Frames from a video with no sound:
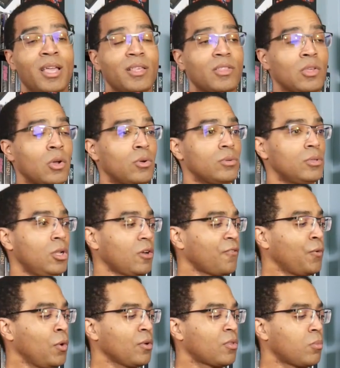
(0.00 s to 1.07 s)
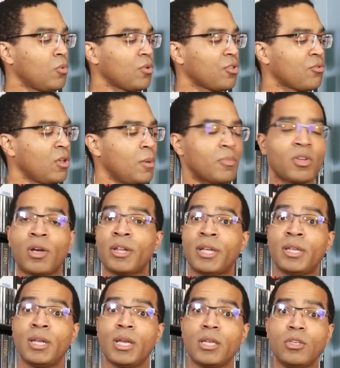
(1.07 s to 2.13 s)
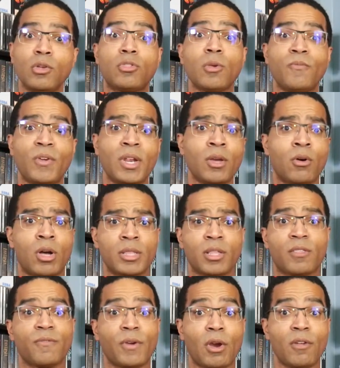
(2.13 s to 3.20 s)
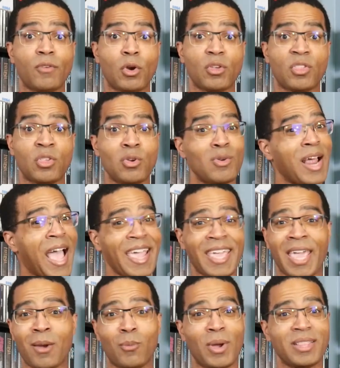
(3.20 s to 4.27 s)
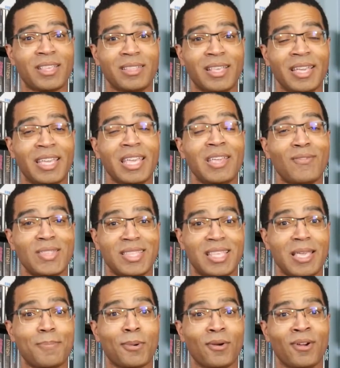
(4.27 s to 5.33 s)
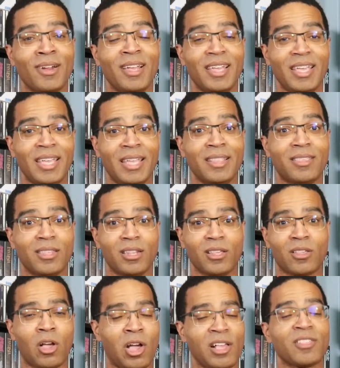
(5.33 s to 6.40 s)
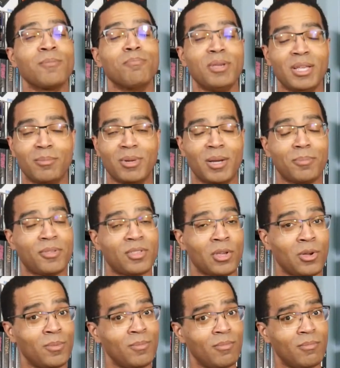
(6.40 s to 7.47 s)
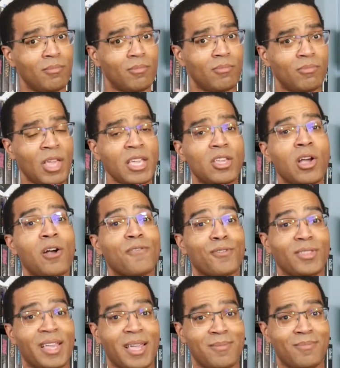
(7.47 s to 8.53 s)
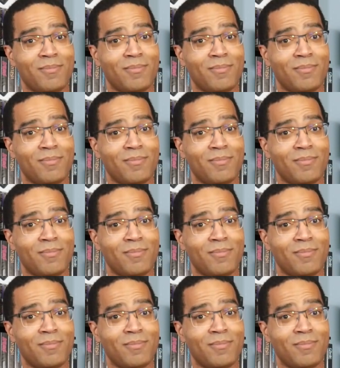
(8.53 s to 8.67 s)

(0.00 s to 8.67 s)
So look forward to more streams on it, YouTube video on this very, very soon. I can't wait to dig even deeper into this awesome beat 'em up. So thank you all for that.